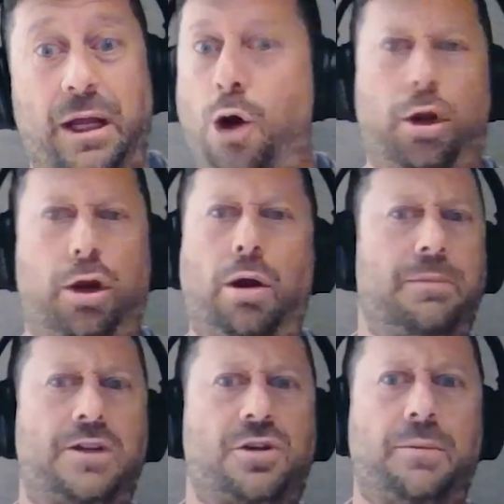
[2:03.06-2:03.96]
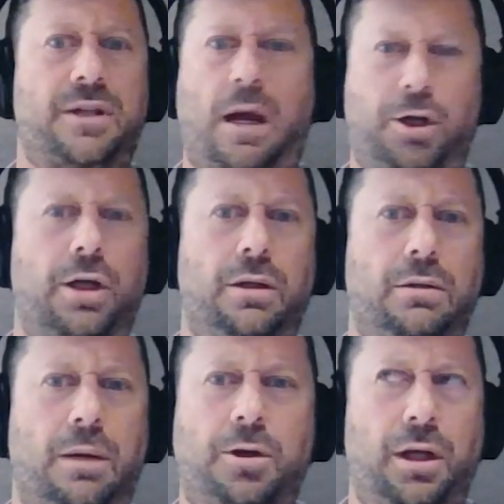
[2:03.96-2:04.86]
with like, oh no, I'm not traumatized. I'm
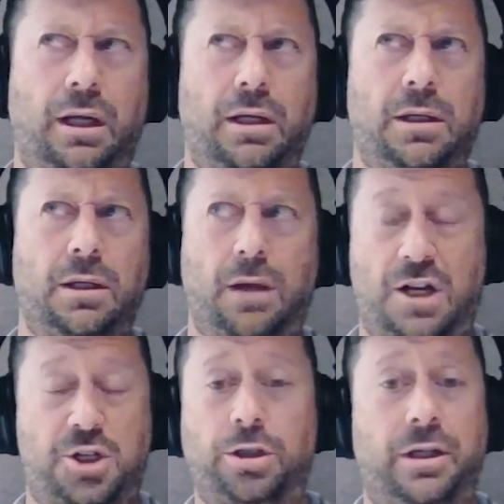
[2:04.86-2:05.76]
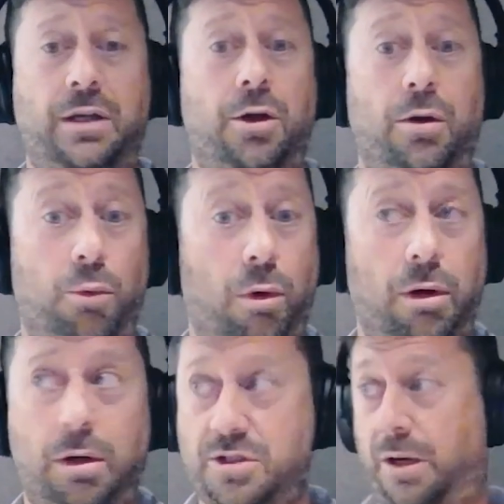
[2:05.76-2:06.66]
good. I certainly didn't go to
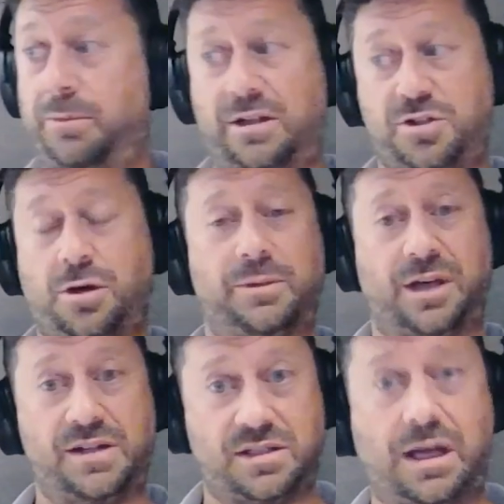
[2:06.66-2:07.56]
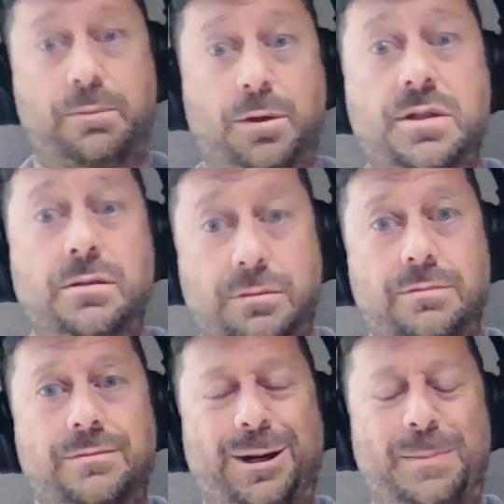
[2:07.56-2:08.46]
war, so I'm not as traumatized as that person.
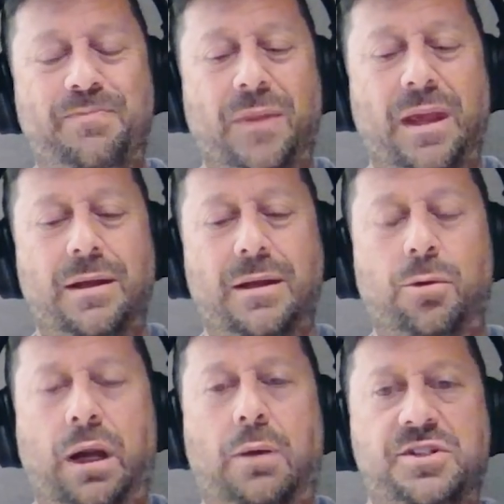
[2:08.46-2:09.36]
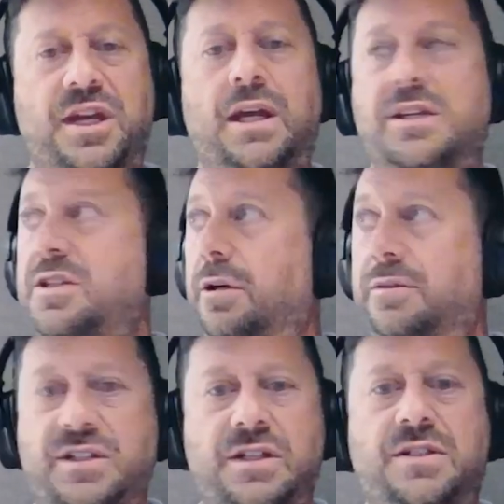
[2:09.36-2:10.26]
Right? What I will say is the
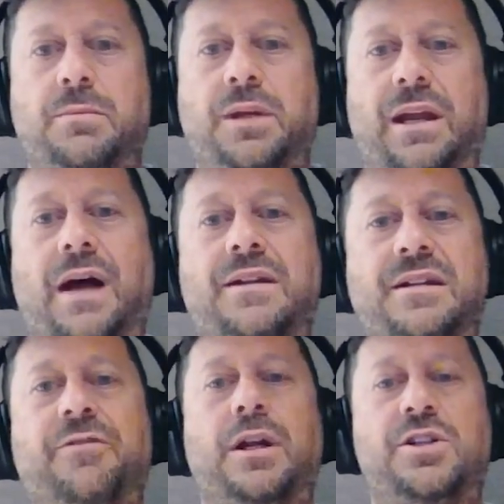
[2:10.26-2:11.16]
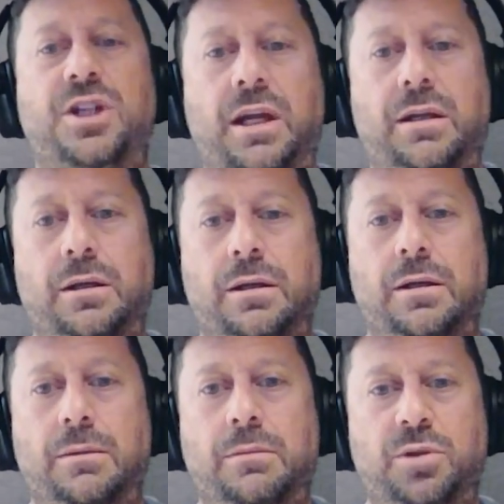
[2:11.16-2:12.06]
nervous system cannot differentiate
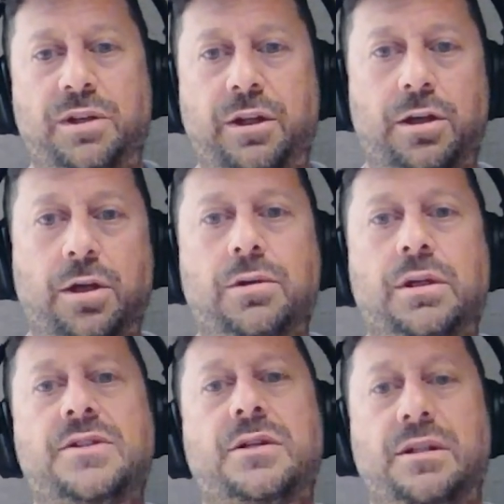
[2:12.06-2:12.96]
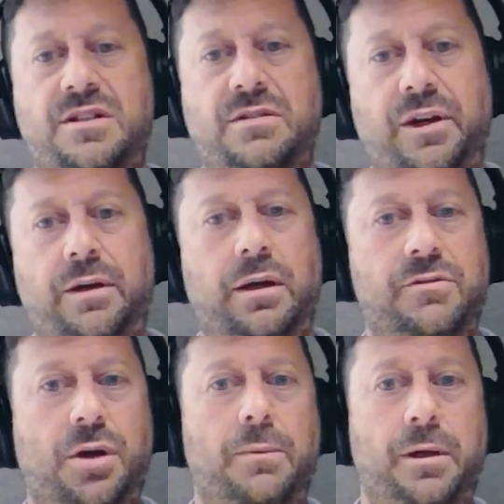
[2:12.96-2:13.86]
between the acuteness and the severity.